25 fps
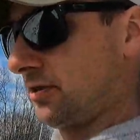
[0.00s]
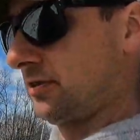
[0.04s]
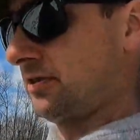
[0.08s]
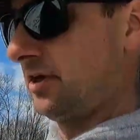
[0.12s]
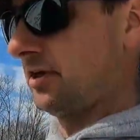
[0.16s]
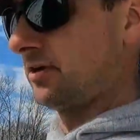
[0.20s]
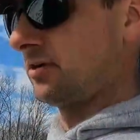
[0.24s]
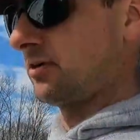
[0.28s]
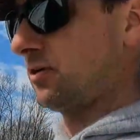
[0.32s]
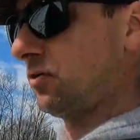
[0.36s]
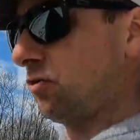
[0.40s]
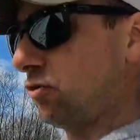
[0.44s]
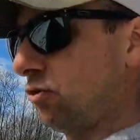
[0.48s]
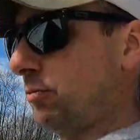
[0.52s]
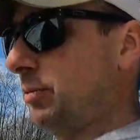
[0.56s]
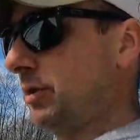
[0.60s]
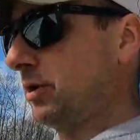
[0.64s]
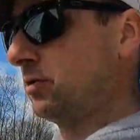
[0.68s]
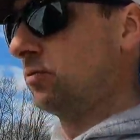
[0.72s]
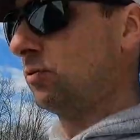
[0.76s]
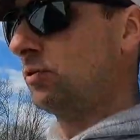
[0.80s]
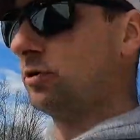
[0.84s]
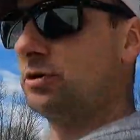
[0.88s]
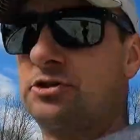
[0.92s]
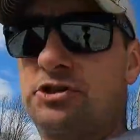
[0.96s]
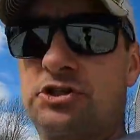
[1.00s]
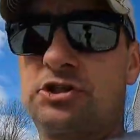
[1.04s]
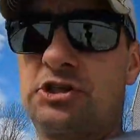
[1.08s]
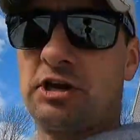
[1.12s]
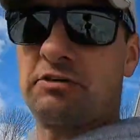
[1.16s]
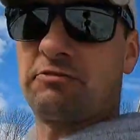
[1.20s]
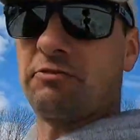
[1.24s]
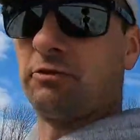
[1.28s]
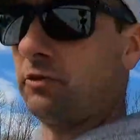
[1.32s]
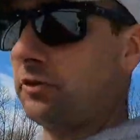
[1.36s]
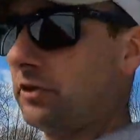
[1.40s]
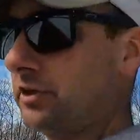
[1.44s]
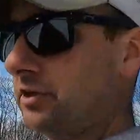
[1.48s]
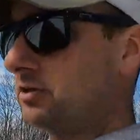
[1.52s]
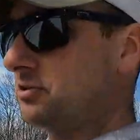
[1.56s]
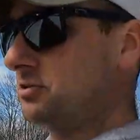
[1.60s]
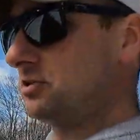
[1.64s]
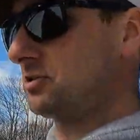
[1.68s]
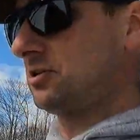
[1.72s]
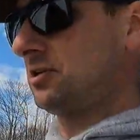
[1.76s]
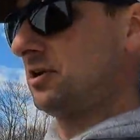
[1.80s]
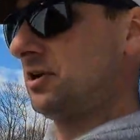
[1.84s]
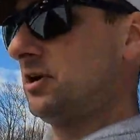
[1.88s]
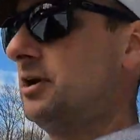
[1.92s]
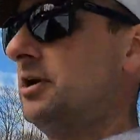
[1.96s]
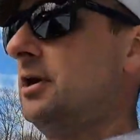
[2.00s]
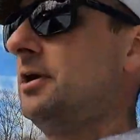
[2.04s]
then go to the big woods, check for leaks,